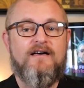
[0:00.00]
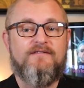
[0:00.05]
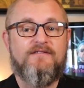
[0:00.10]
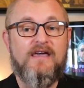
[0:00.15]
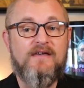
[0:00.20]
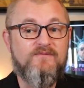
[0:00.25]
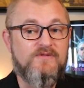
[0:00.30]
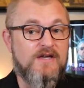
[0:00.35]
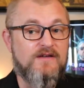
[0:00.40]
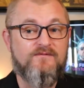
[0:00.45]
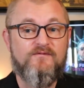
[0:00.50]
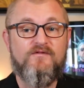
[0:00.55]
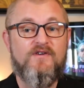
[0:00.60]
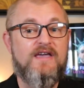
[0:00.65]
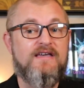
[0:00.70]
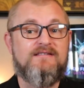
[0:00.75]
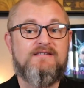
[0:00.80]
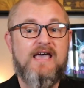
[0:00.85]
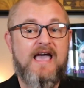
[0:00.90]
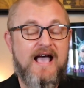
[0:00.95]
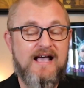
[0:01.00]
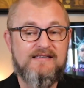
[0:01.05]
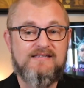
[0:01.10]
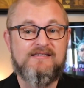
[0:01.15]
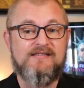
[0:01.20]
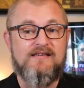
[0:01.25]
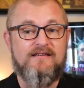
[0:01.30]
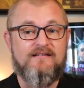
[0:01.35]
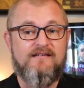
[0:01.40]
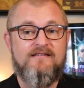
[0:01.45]
they've done
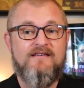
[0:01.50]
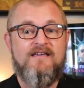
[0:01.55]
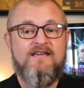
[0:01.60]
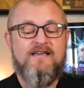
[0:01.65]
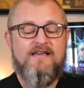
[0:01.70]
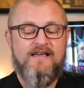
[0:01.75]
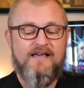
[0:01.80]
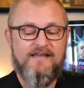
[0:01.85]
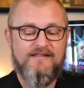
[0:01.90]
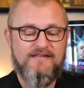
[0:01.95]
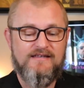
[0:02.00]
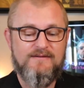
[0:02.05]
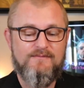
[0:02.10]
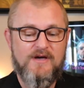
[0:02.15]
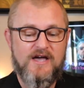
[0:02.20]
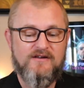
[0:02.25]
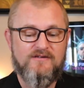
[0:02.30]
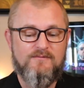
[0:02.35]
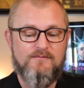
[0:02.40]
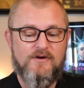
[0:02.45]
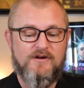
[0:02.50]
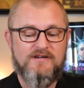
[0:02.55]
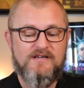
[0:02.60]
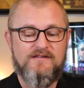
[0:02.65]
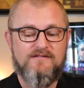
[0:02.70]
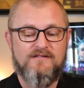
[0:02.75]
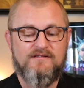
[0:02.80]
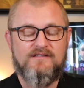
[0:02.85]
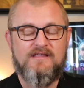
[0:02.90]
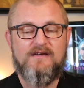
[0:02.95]
fantastic. And the amount of
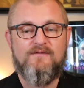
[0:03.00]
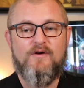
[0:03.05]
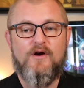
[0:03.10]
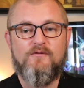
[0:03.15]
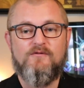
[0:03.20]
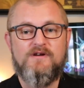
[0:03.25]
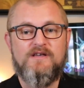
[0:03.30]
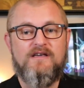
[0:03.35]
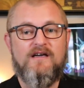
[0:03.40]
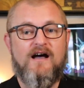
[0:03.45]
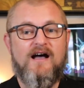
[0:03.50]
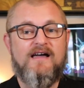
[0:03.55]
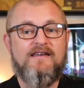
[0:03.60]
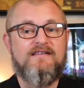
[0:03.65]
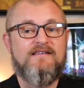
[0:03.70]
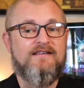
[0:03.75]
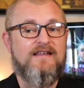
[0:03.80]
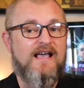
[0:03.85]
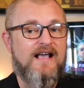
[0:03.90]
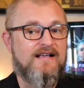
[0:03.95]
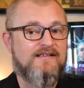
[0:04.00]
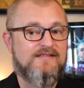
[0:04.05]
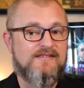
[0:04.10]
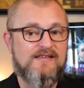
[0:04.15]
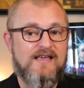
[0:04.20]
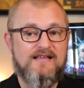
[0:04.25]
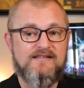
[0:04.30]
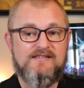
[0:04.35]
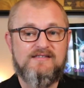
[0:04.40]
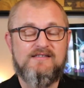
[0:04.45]
money that they've already got in
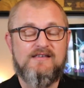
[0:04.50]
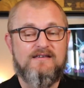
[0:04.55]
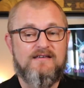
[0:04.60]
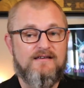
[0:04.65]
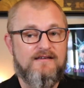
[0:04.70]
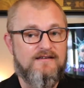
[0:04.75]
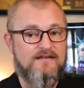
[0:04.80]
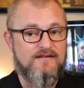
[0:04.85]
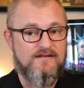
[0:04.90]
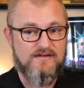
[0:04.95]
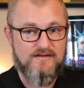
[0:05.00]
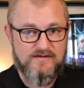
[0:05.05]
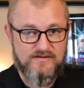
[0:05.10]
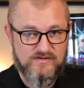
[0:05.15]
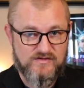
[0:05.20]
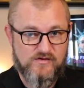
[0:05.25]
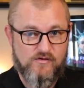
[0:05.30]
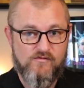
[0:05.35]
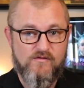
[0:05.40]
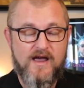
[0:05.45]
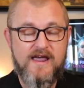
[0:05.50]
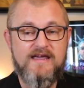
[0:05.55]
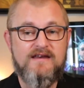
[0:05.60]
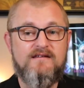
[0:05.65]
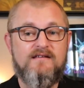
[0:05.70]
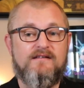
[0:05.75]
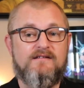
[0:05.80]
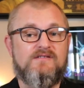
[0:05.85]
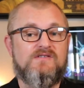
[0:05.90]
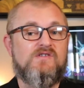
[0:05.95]
assets is
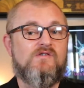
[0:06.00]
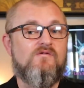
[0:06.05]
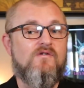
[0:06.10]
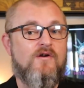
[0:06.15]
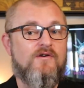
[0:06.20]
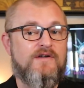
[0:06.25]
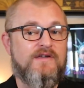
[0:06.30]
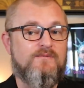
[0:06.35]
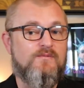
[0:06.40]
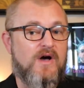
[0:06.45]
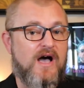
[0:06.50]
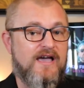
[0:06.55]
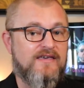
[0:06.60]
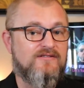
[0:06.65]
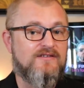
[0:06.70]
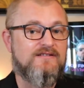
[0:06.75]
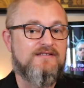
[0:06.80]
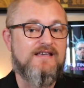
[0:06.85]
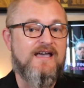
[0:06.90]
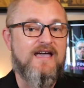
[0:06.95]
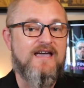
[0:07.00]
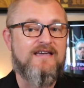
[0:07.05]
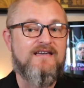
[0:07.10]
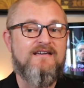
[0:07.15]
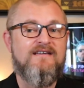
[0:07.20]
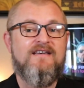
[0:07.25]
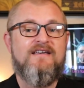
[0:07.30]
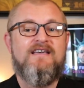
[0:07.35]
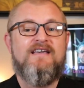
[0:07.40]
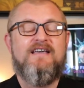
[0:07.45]
great. It's growing by the
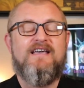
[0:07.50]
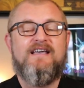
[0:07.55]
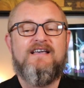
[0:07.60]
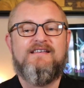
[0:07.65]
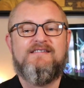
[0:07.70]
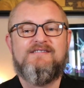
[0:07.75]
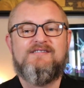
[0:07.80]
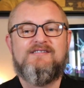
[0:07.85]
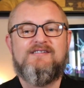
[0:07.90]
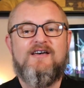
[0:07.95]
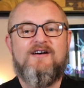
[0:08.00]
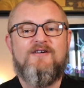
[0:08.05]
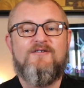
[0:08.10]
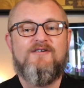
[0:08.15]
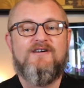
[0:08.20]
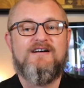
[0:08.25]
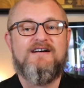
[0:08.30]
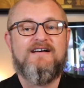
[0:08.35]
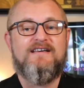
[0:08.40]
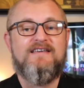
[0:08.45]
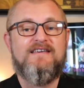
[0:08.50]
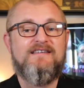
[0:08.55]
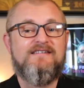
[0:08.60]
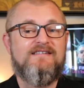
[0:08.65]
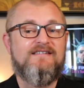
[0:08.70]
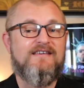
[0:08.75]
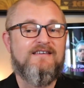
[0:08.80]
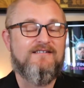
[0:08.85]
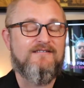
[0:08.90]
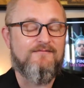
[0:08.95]
day. And so
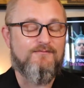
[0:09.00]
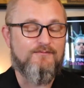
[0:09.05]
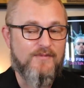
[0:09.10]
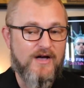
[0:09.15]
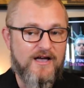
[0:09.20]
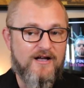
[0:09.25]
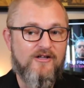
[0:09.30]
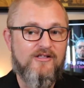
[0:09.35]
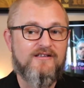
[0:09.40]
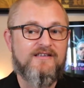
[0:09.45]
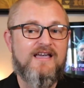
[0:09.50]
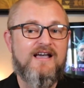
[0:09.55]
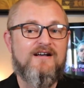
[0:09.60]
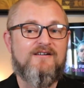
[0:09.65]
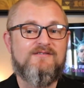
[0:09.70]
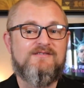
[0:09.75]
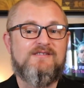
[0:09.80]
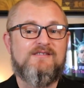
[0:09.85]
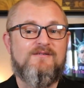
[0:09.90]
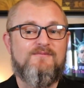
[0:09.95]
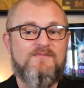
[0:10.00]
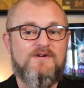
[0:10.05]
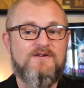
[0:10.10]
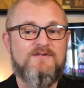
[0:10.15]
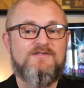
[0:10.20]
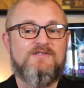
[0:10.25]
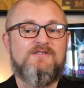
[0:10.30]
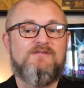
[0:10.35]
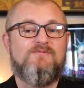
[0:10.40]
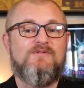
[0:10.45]
it, by all accounts,
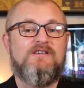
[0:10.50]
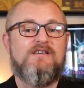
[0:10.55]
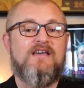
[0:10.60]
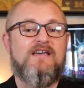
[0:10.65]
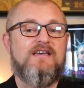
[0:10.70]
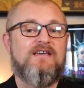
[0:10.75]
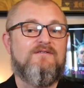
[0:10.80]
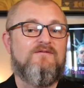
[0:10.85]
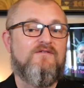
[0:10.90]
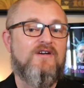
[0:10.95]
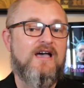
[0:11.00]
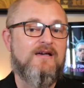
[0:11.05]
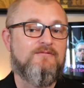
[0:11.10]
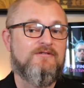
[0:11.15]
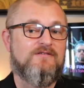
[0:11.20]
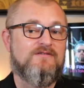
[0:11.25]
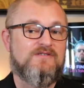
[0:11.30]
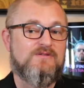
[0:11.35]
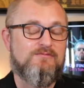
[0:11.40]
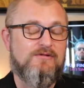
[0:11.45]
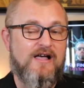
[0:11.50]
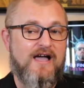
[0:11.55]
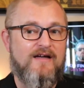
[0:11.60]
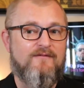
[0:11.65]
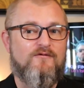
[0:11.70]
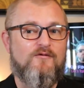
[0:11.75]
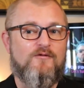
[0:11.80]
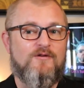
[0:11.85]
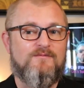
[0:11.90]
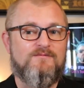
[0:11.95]
appears to be a fabulous
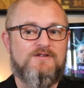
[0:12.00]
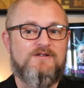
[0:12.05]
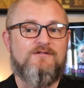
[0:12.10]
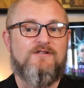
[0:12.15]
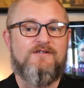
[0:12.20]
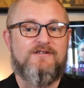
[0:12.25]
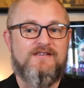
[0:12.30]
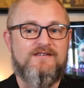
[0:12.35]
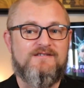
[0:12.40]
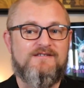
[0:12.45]
platform to look